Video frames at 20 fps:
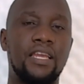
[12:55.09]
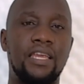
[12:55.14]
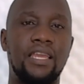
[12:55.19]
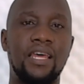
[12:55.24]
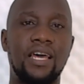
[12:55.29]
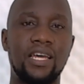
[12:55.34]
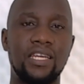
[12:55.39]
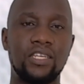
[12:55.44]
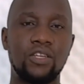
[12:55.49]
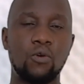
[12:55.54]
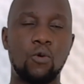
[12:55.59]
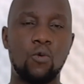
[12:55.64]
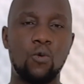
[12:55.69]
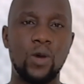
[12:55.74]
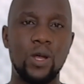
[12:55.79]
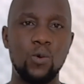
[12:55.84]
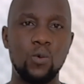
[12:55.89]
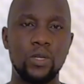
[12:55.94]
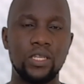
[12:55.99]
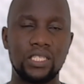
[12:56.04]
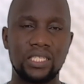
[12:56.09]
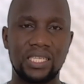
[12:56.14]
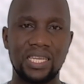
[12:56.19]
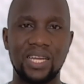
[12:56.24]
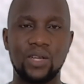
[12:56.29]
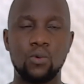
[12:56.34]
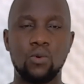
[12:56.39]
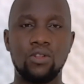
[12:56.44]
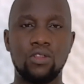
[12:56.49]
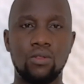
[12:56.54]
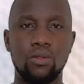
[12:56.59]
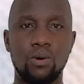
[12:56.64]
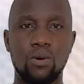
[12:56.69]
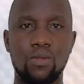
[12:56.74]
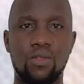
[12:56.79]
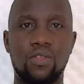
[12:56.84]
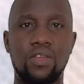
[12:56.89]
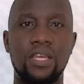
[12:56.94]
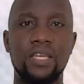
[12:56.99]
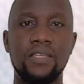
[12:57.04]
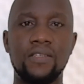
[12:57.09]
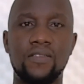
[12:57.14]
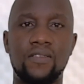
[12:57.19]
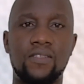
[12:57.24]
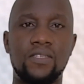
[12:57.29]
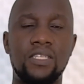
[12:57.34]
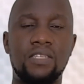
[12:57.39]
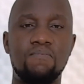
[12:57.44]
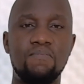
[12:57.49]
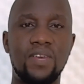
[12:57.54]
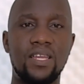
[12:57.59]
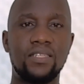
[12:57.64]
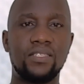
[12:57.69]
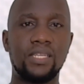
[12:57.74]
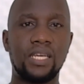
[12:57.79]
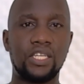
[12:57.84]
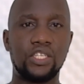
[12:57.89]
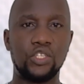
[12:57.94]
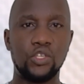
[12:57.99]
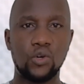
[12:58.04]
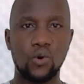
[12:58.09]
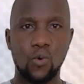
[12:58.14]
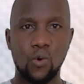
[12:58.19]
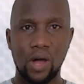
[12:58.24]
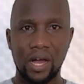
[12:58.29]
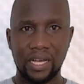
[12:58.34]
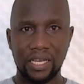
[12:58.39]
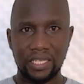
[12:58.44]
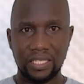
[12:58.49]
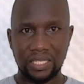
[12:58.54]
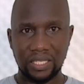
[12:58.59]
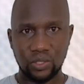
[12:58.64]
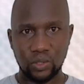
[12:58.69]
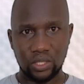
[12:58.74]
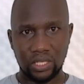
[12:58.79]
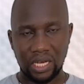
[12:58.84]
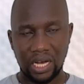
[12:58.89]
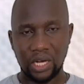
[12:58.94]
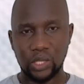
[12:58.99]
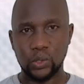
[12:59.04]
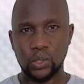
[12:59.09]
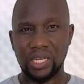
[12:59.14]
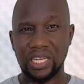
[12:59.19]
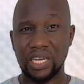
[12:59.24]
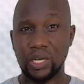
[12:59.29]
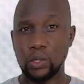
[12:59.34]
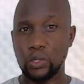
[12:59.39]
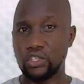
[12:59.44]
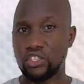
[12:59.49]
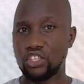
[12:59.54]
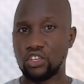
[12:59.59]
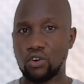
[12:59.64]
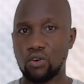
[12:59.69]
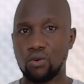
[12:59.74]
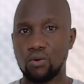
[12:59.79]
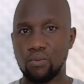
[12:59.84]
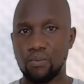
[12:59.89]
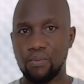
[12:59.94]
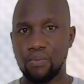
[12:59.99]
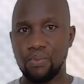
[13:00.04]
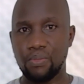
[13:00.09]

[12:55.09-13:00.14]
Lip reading: That when we start with those things, it means that your work is not actually logical.